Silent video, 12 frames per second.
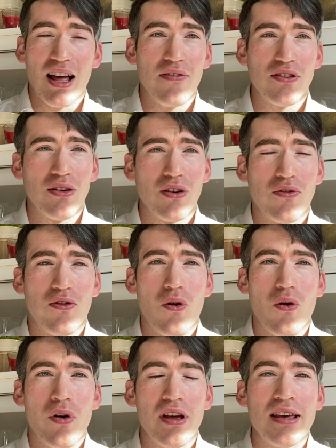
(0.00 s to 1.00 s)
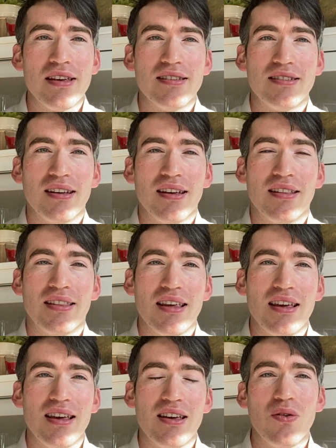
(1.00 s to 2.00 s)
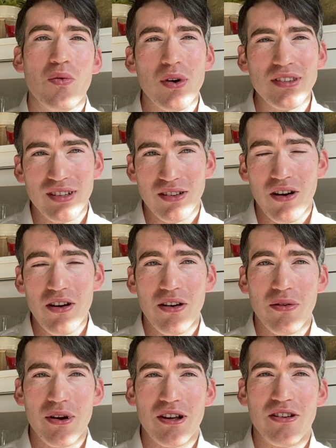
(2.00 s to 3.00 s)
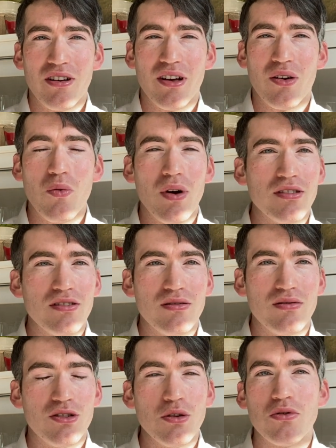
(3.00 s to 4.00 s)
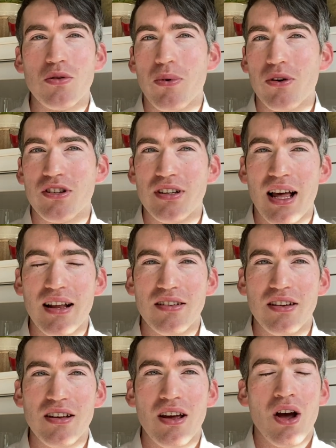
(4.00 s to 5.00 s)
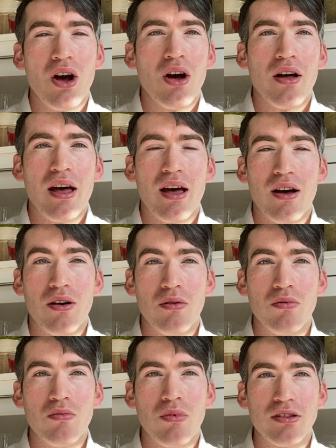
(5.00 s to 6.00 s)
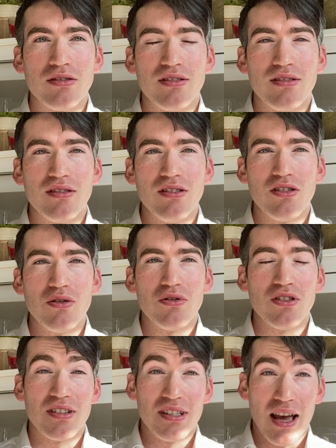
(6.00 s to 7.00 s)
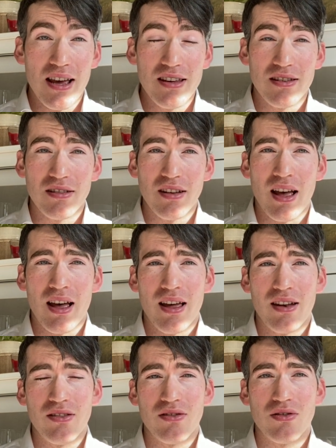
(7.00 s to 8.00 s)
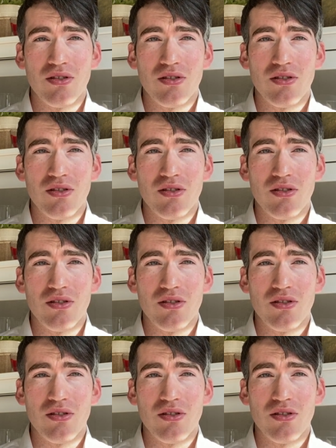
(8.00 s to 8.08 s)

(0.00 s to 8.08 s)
have to look for is what style of ring do you like? What suits your personality? What suits your taste? And